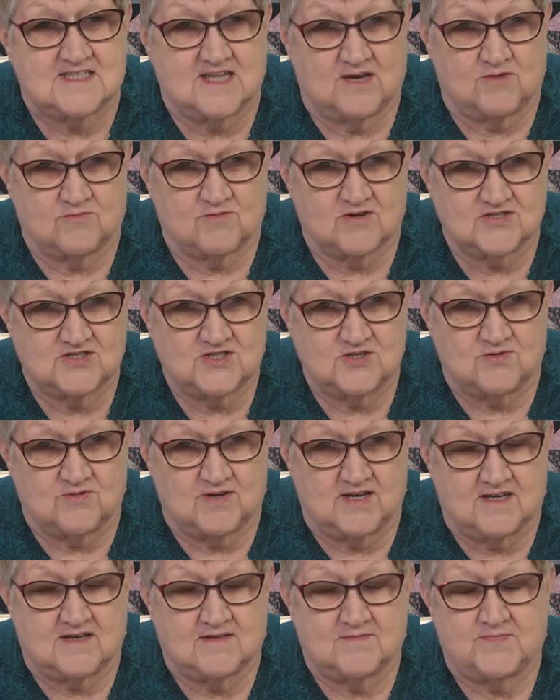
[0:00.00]
that we're
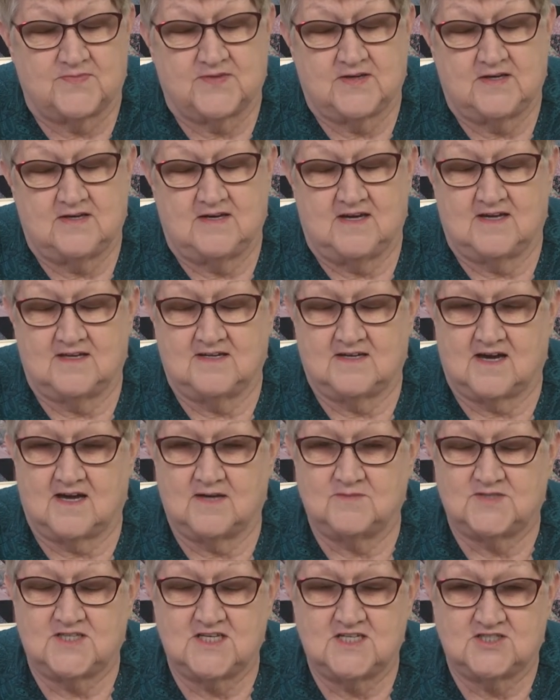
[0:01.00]
doing, and
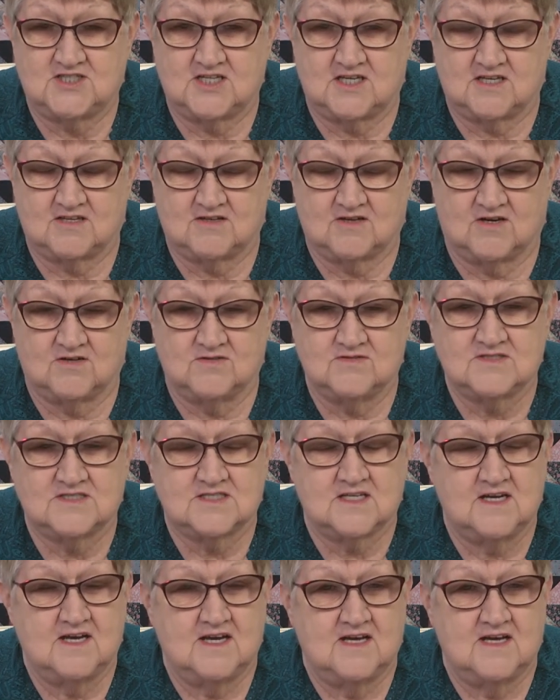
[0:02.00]
I'm teaching those.